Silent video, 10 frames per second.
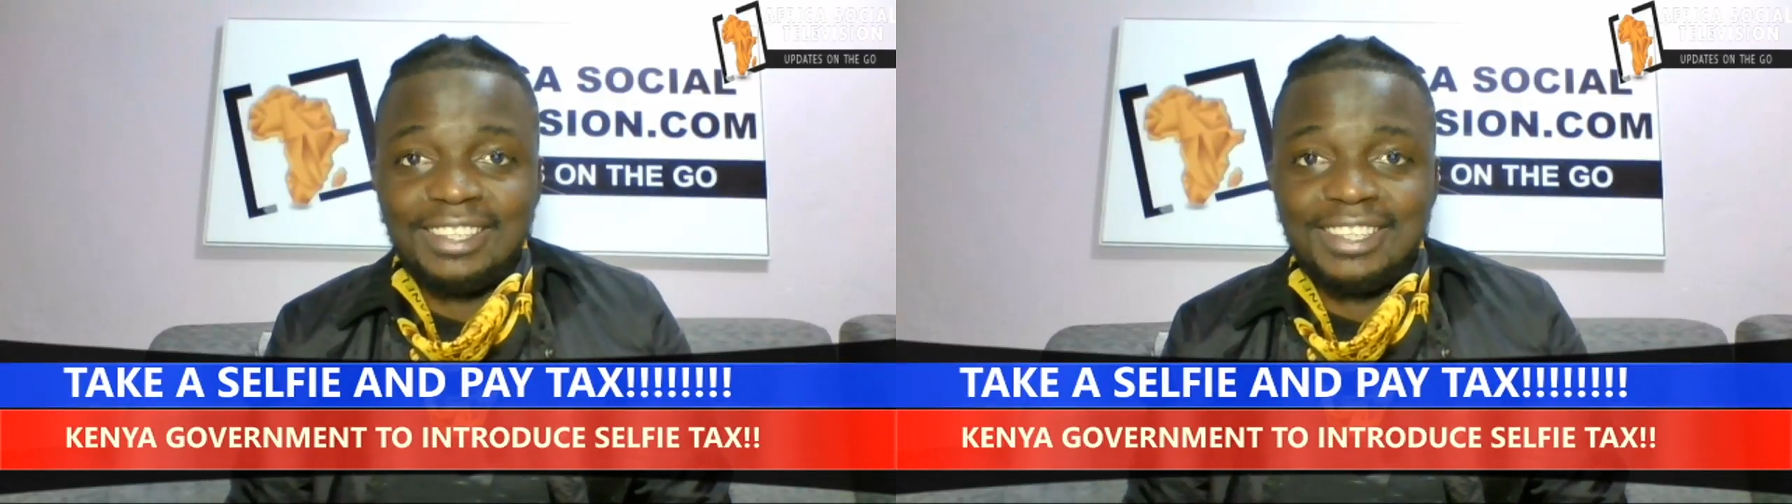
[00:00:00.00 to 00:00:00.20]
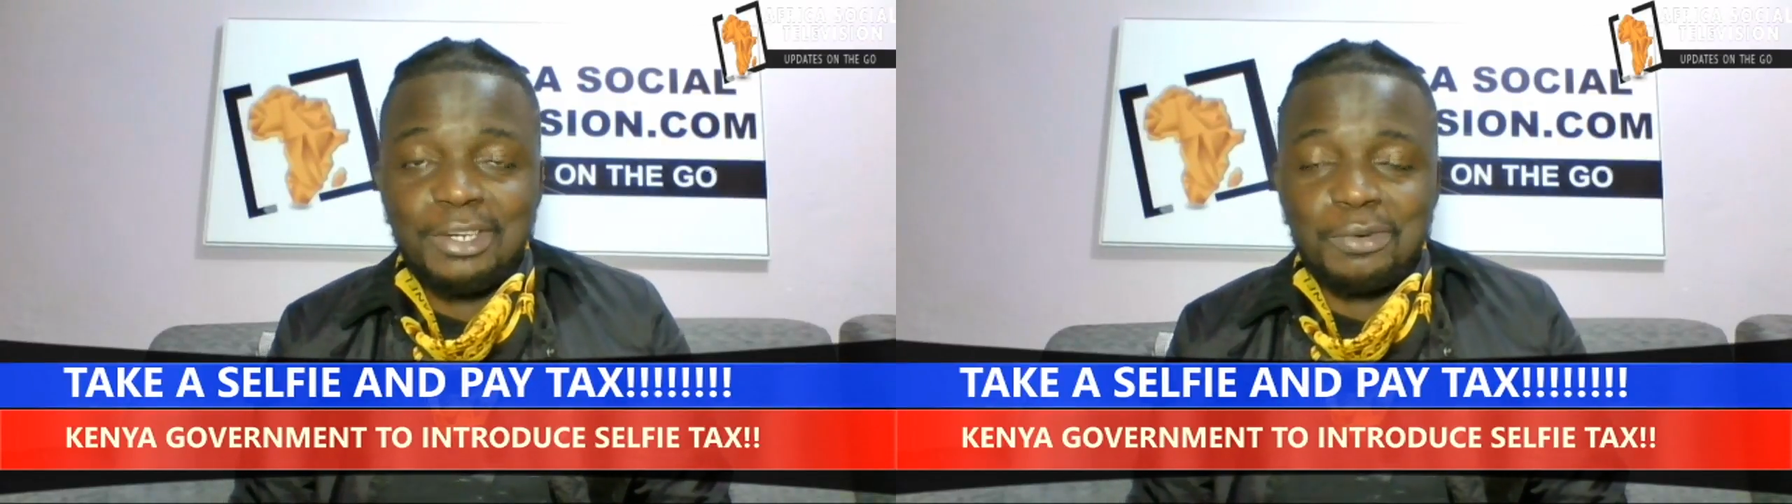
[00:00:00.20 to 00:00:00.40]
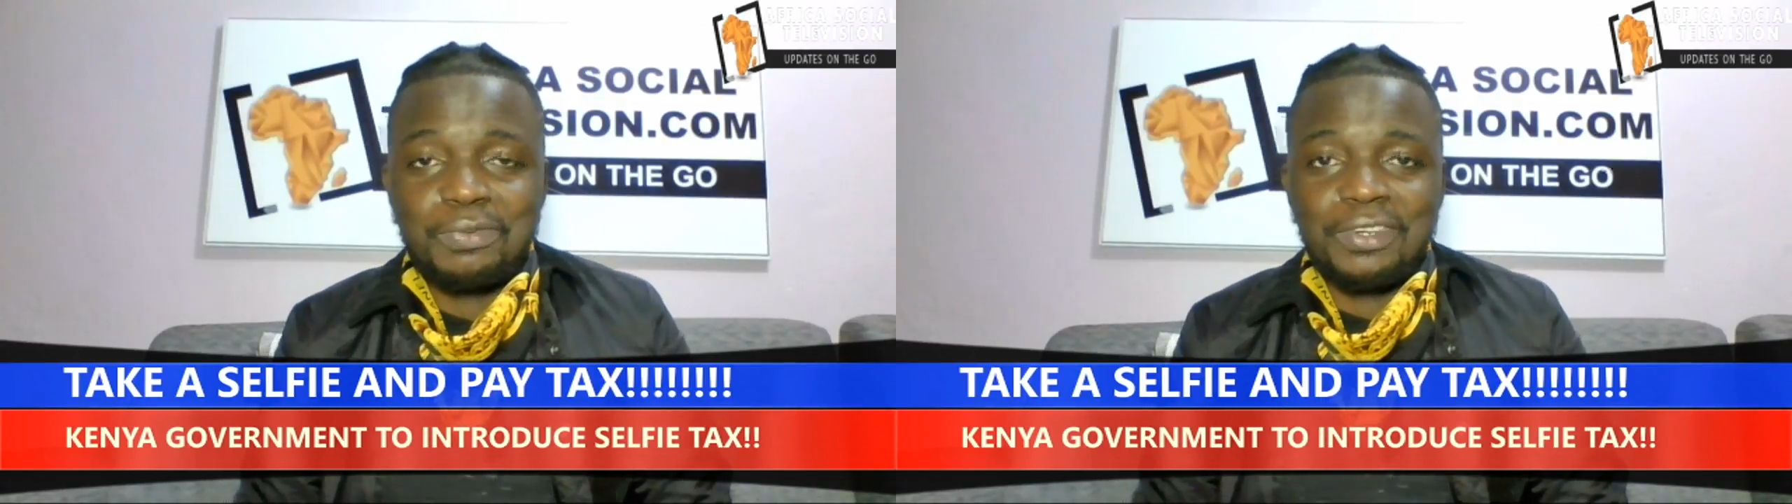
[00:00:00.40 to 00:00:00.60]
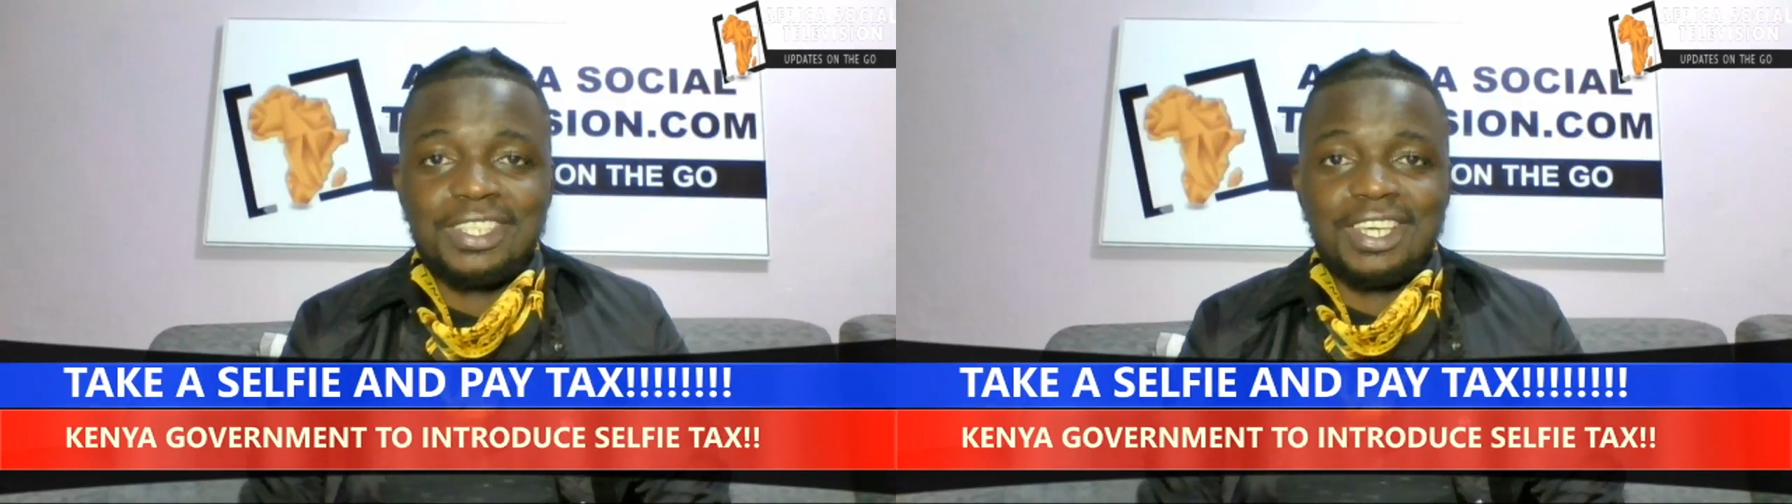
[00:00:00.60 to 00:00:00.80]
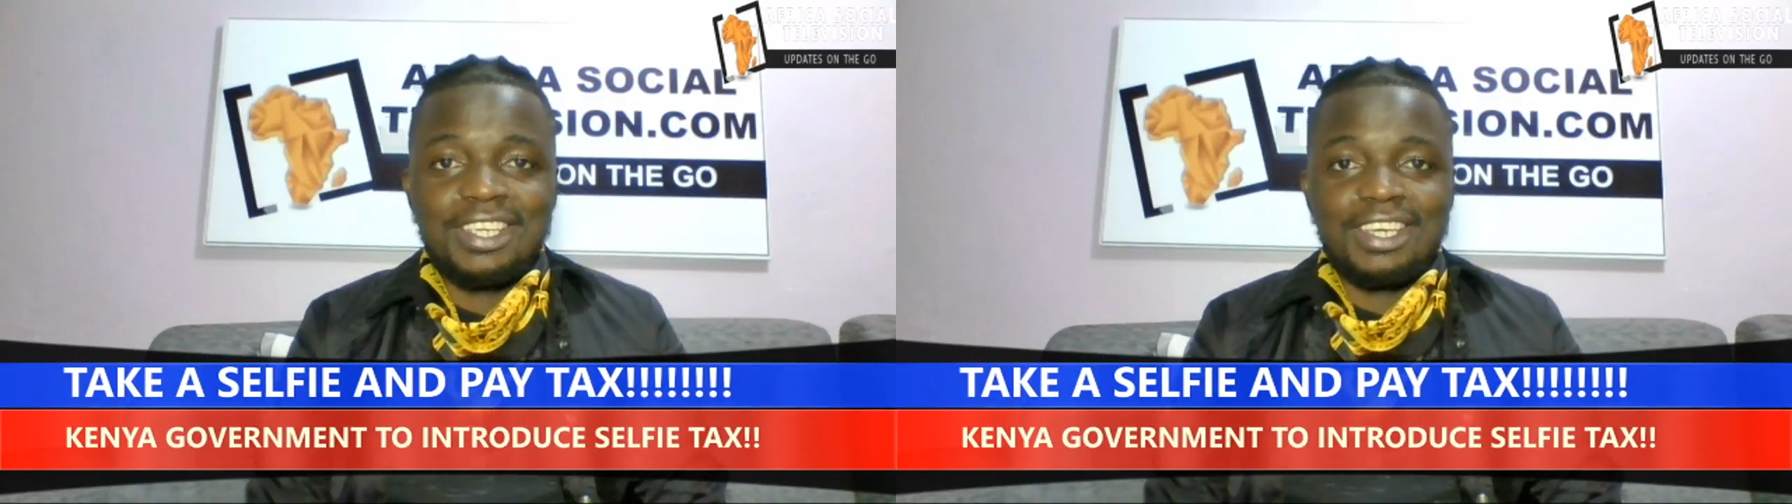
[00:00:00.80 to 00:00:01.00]
selfie in
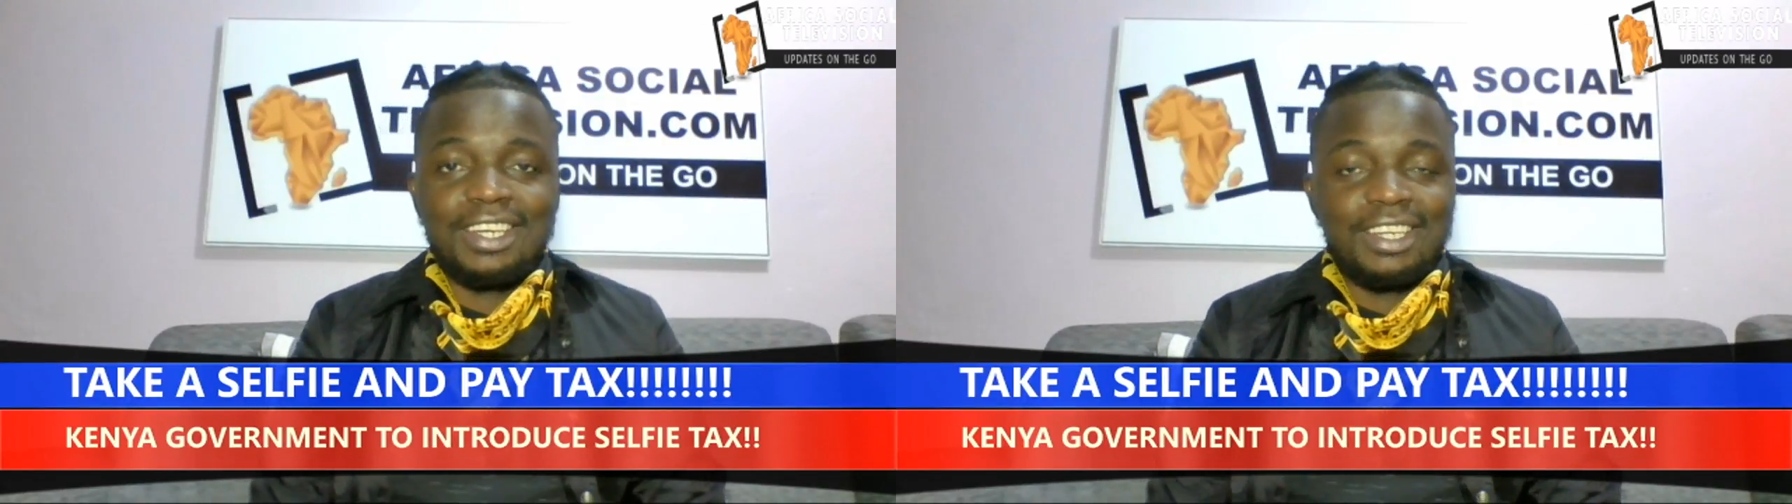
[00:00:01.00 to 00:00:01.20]
Kenya